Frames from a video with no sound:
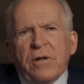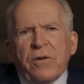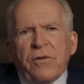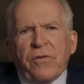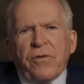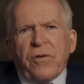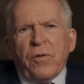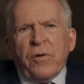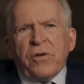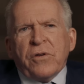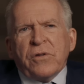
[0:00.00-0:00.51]

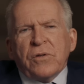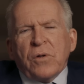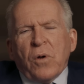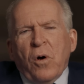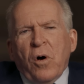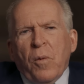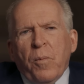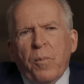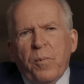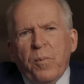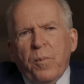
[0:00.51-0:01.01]
So this is
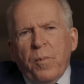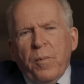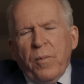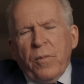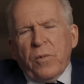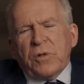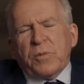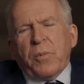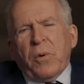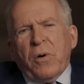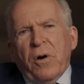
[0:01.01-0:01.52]
all
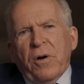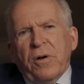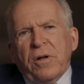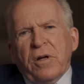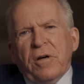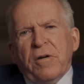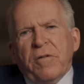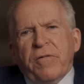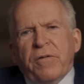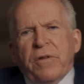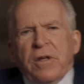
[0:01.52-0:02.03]
was part
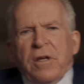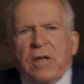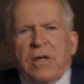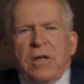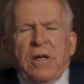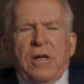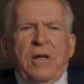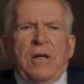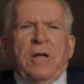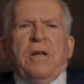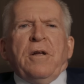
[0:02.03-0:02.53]
of the
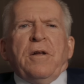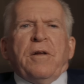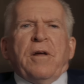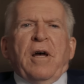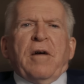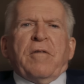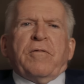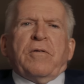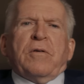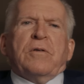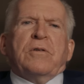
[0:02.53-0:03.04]

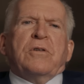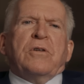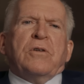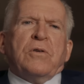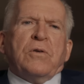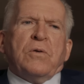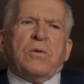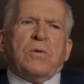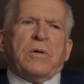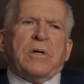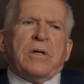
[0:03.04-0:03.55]
effort
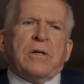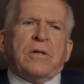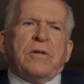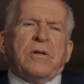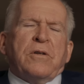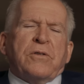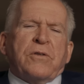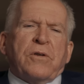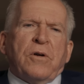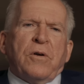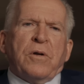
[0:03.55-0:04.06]
to
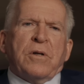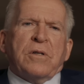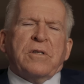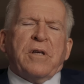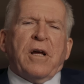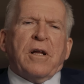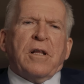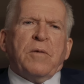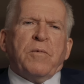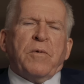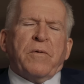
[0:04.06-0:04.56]
discern
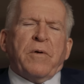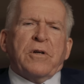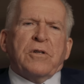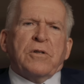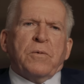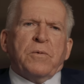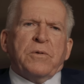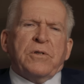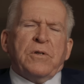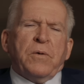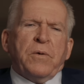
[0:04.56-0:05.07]
exactly what
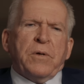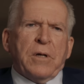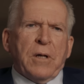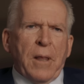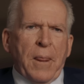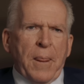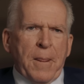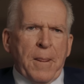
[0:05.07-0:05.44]
Russia was doing.